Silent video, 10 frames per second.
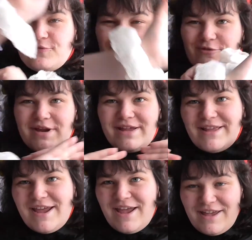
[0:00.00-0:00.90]

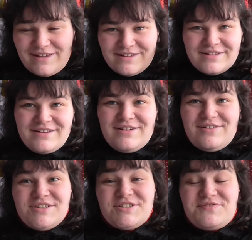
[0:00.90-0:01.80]
freely,
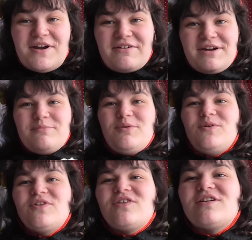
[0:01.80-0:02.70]
which is very
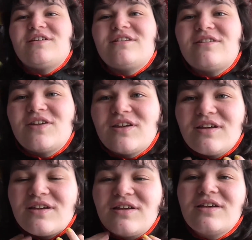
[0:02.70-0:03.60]
important.
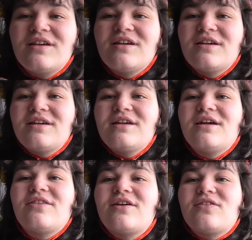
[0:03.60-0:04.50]

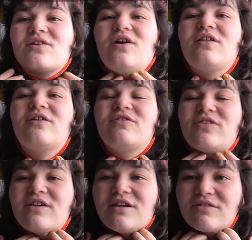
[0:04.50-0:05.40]
yeah, there's the colour.
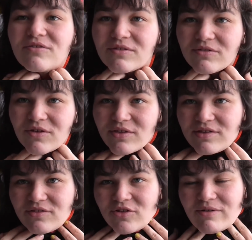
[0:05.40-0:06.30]
Obviously you've got
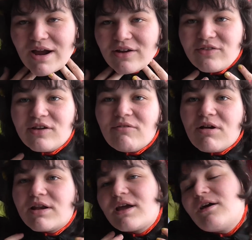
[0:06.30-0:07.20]
this interacting
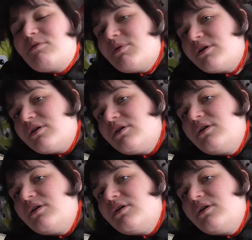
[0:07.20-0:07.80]
right now, but